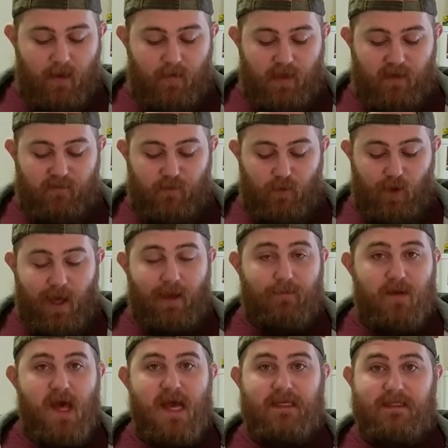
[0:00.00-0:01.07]
But if you
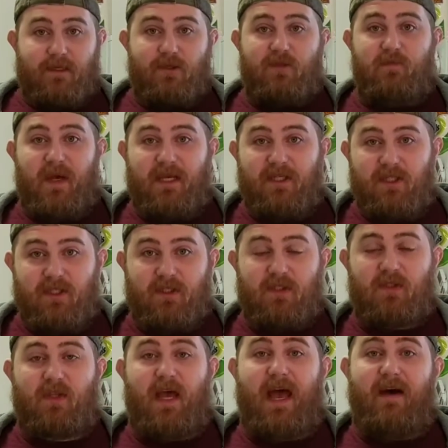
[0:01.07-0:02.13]
like bags that are
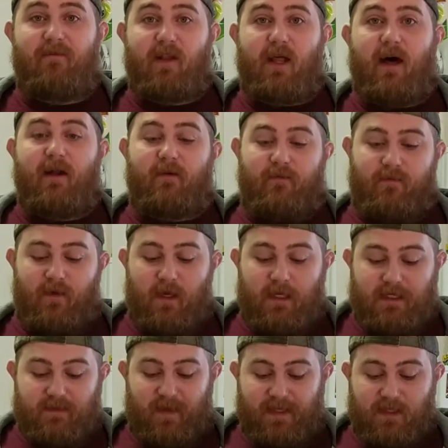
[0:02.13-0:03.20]
spacious, that have a lot of
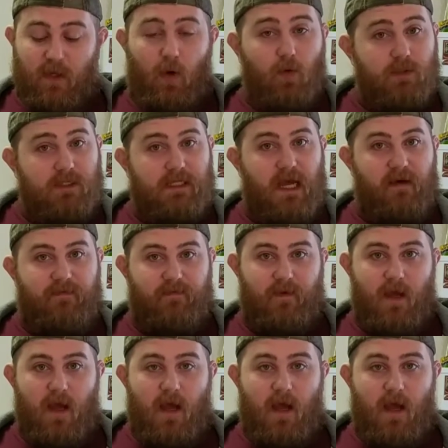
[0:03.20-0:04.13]
space to hold stuff,